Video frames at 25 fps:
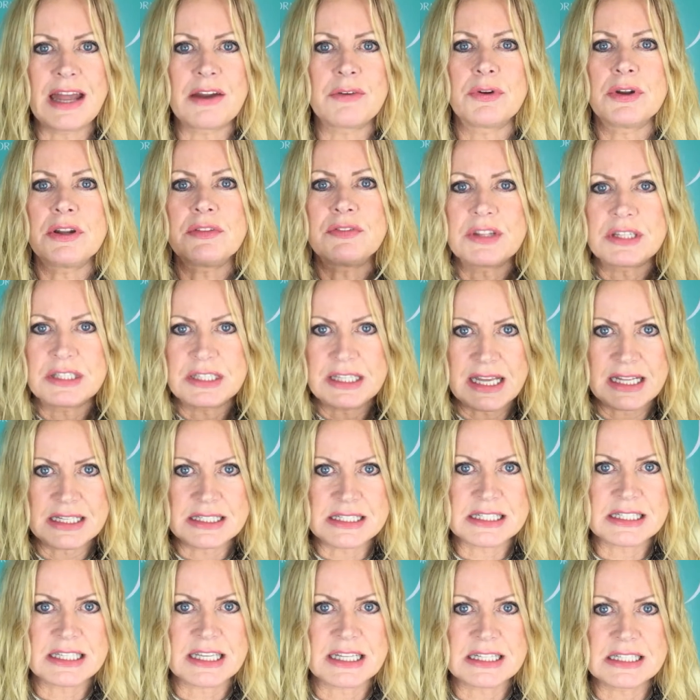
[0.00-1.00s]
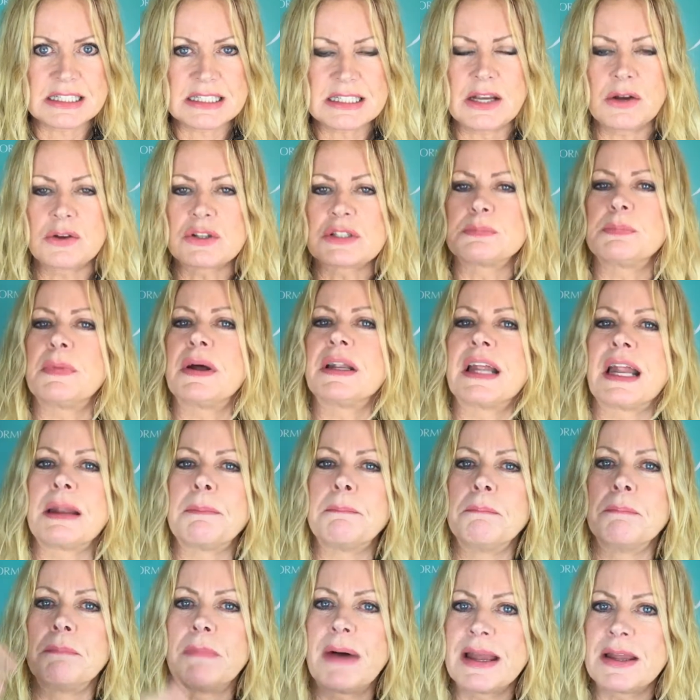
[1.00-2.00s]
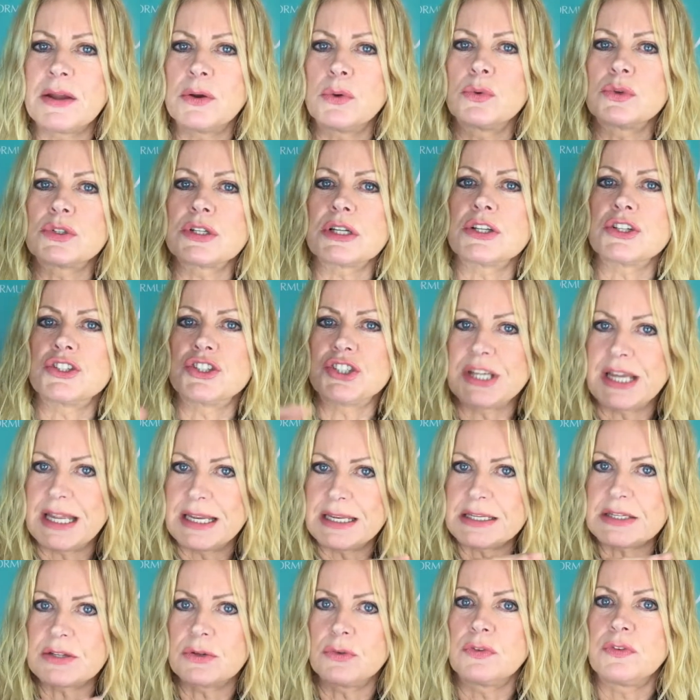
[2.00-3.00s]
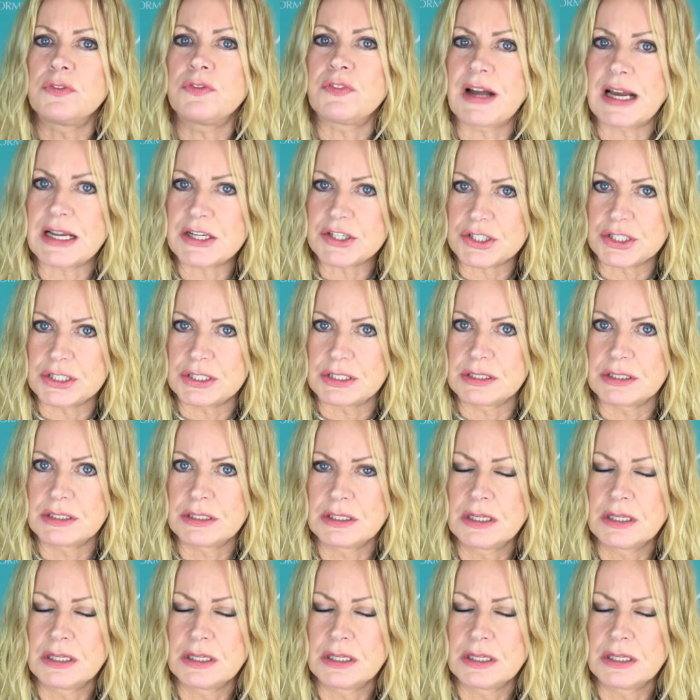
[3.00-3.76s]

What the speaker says: rid of the dead skin cells, but in a mild, gentle fashion.